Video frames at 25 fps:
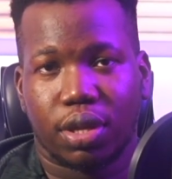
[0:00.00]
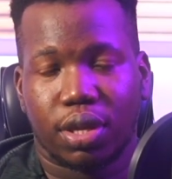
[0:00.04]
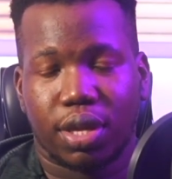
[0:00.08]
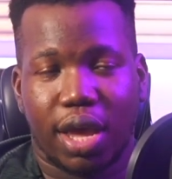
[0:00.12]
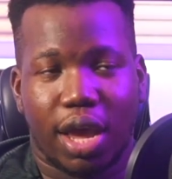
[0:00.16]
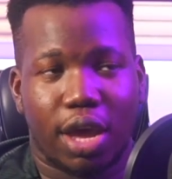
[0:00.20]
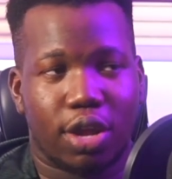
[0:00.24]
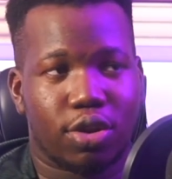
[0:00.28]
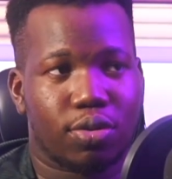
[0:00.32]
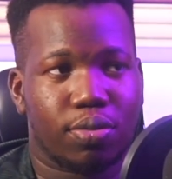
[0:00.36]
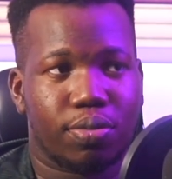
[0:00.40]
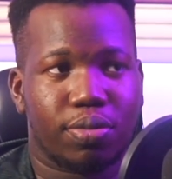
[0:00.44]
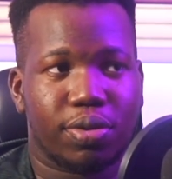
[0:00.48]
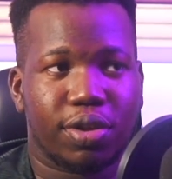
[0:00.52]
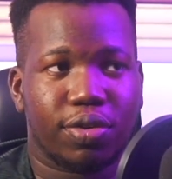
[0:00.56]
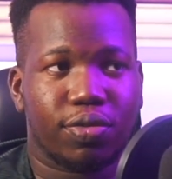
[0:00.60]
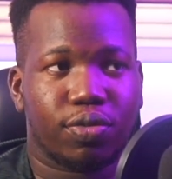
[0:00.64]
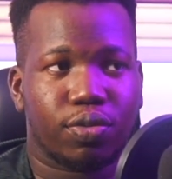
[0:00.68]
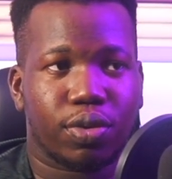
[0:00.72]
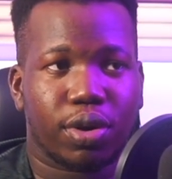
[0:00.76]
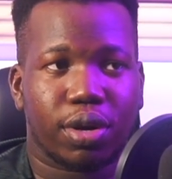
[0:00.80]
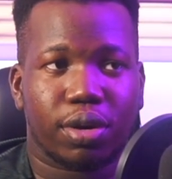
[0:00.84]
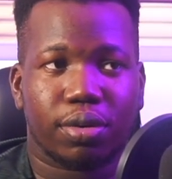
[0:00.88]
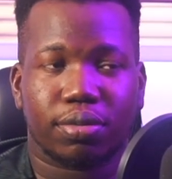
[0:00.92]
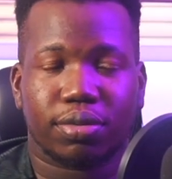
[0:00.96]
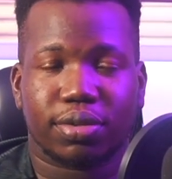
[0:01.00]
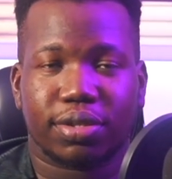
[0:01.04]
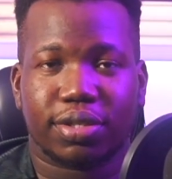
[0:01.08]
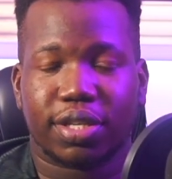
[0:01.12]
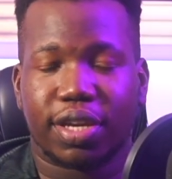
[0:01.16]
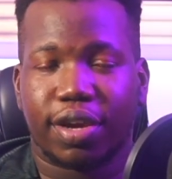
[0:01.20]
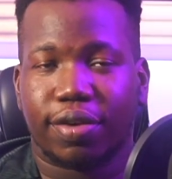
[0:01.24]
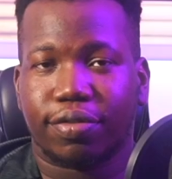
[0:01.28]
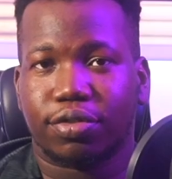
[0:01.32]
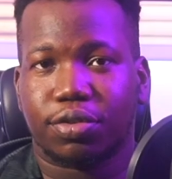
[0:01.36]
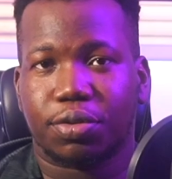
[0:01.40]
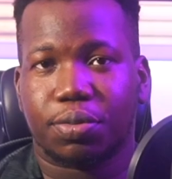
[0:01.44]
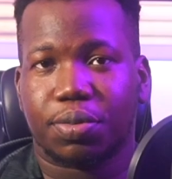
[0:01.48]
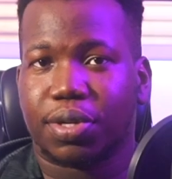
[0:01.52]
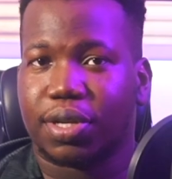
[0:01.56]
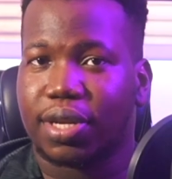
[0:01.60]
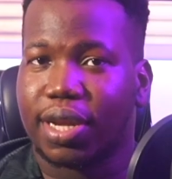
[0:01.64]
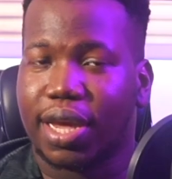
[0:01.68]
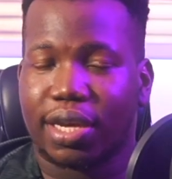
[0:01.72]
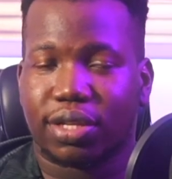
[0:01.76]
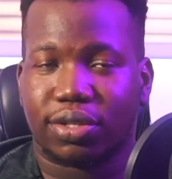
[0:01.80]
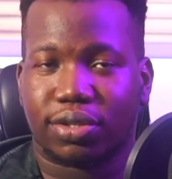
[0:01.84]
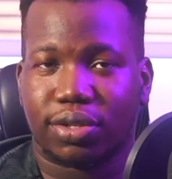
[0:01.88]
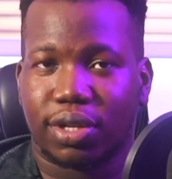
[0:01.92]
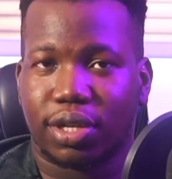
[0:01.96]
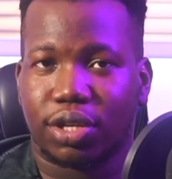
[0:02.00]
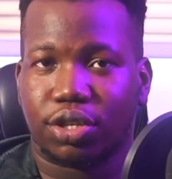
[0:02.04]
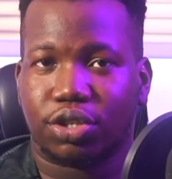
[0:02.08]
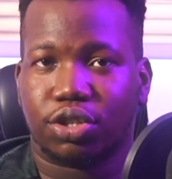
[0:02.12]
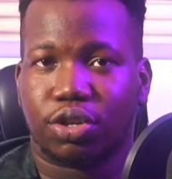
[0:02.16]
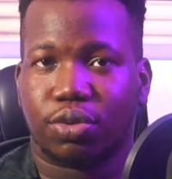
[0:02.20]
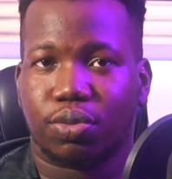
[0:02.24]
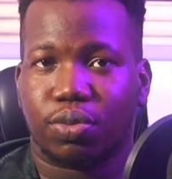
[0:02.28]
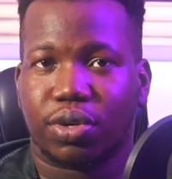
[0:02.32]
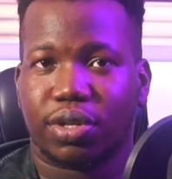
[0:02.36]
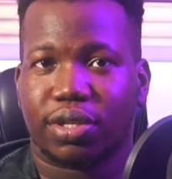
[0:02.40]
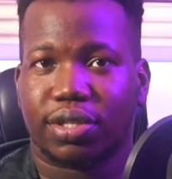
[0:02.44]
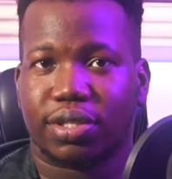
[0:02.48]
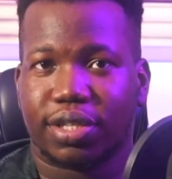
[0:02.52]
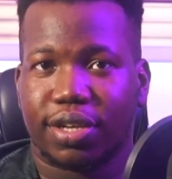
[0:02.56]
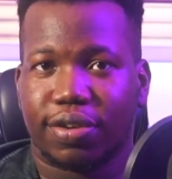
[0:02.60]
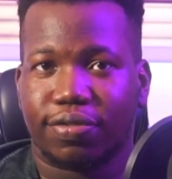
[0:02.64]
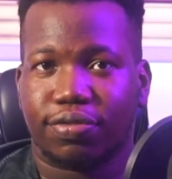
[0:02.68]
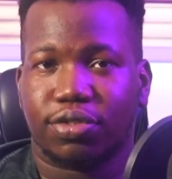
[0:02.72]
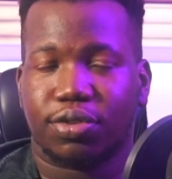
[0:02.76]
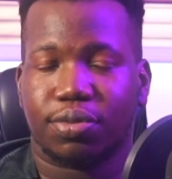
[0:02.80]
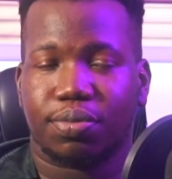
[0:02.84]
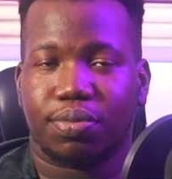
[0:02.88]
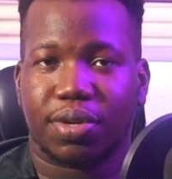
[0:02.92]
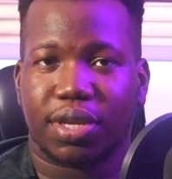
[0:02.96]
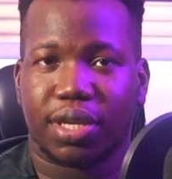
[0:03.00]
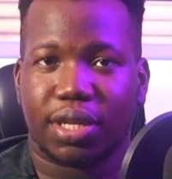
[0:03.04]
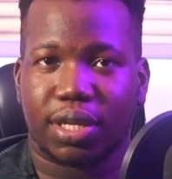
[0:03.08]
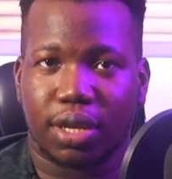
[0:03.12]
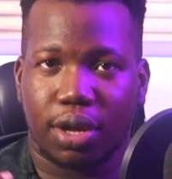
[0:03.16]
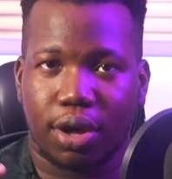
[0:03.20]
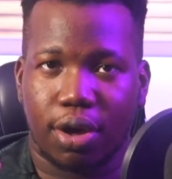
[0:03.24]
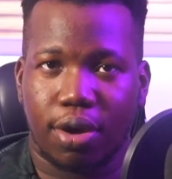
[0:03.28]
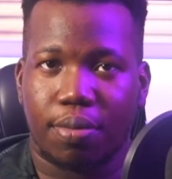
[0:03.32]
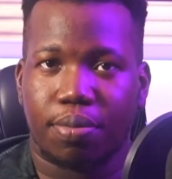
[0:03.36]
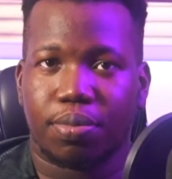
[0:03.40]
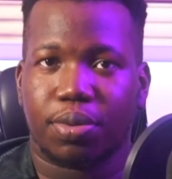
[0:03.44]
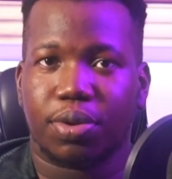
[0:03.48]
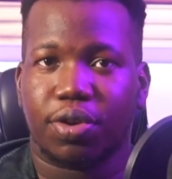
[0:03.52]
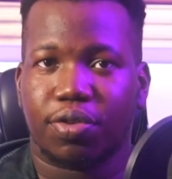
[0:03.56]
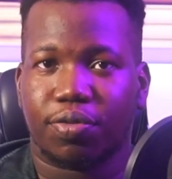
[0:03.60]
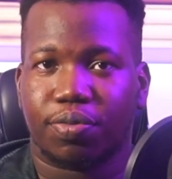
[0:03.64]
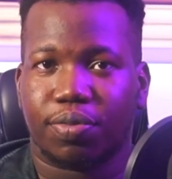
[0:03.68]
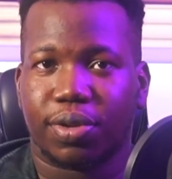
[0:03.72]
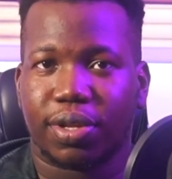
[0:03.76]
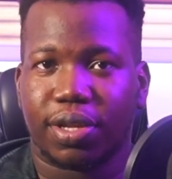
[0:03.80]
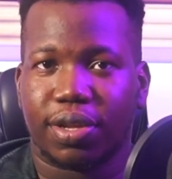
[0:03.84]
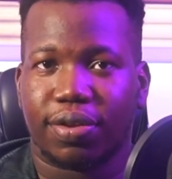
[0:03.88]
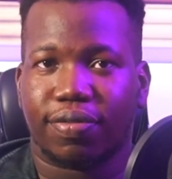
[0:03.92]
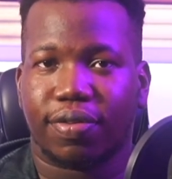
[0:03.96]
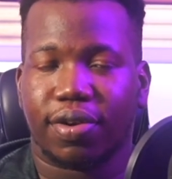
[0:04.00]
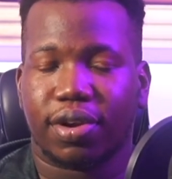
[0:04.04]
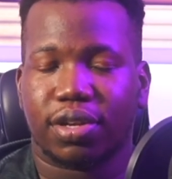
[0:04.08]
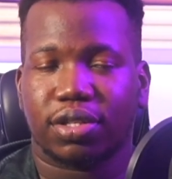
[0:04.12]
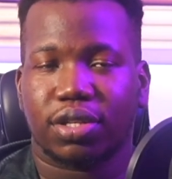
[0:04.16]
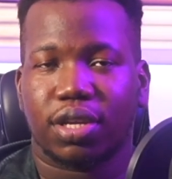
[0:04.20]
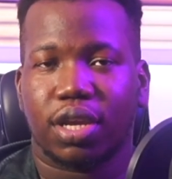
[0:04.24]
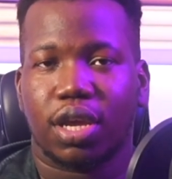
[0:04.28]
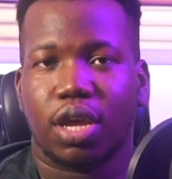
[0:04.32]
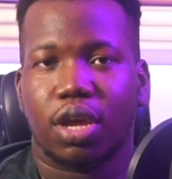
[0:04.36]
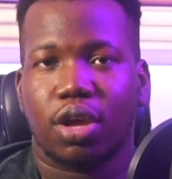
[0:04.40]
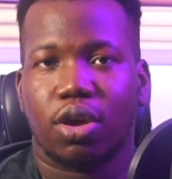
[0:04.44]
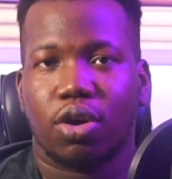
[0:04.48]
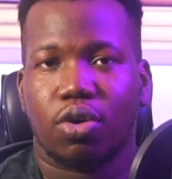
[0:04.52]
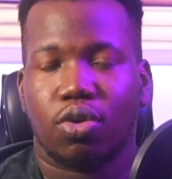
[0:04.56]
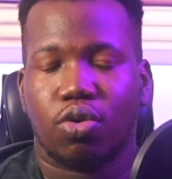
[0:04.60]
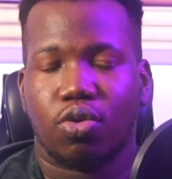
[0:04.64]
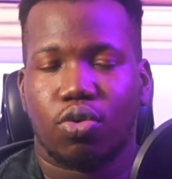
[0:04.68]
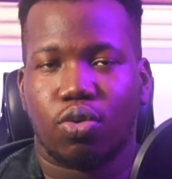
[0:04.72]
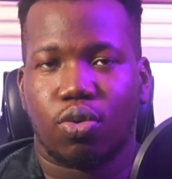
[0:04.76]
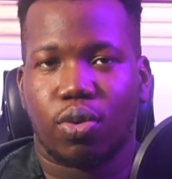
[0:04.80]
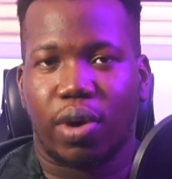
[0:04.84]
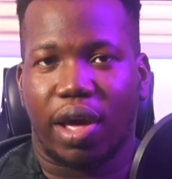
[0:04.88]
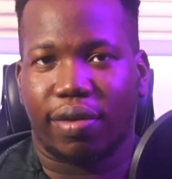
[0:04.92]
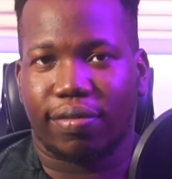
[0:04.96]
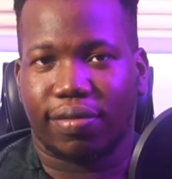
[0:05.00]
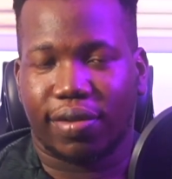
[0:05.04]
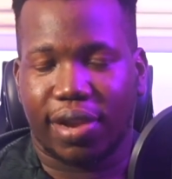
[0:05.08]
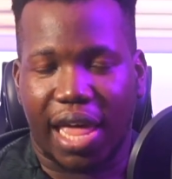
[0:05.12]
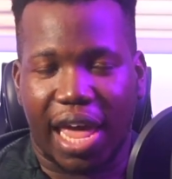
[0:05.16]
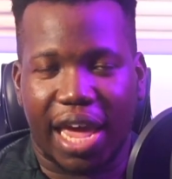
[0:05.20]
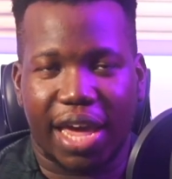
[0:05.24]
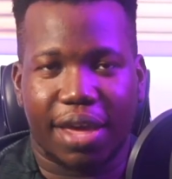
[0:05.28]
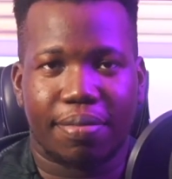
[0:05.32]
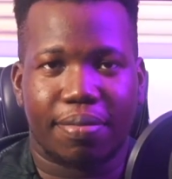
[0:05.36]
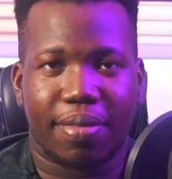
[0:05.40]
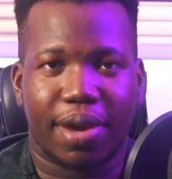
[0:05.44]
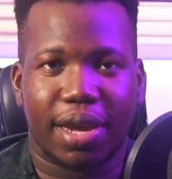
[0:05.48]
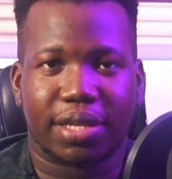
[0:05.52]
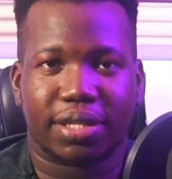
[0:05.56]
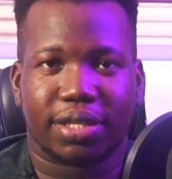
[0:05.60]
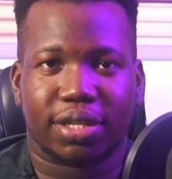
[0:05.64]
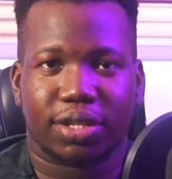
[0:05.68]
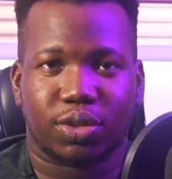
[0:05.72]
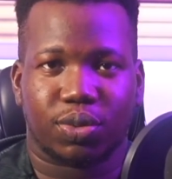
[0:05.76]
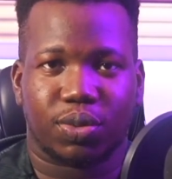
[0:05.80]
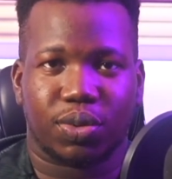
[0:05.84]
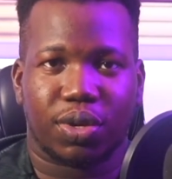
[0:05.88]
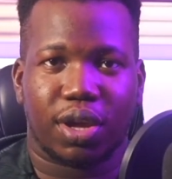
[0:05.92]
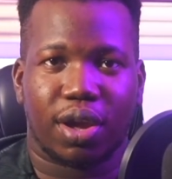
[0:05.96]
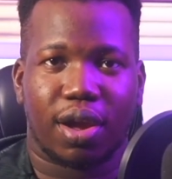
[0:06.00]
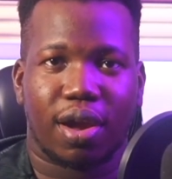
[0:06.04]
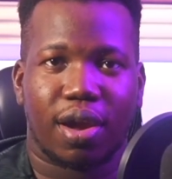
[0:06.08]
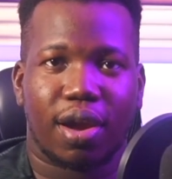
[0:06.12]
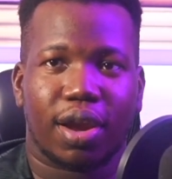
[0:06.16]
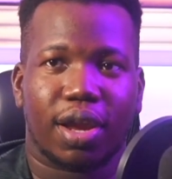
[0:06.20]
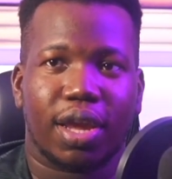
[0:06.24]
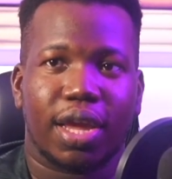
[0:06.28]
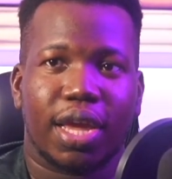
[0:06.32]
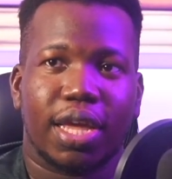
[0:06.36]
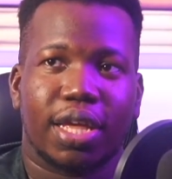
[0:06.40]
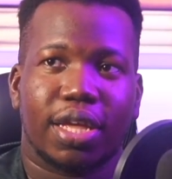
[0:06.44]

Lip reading: I don't believe we're saved to be in isolation. We're saved to be in the company of believers who have like minds as we are.